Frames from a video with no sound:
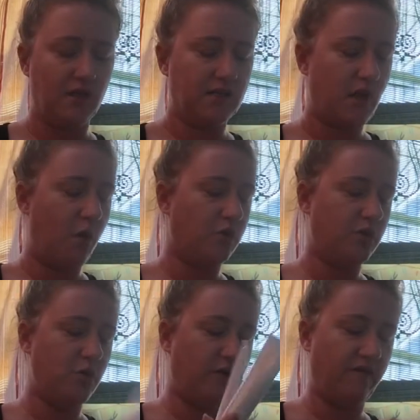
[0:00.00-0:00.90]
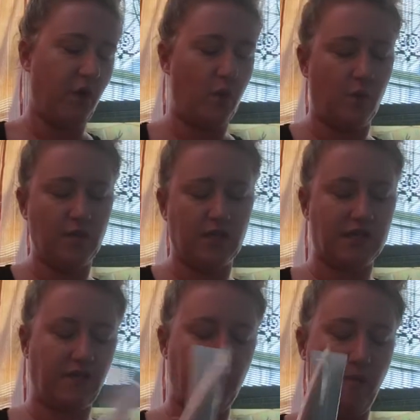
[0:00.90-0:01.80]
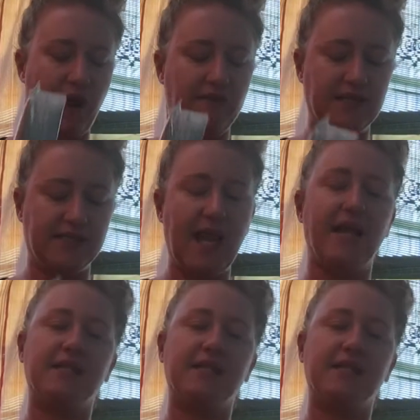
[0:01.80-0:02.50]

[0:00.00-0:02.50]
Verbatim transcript: So two of those, because if you buy this set,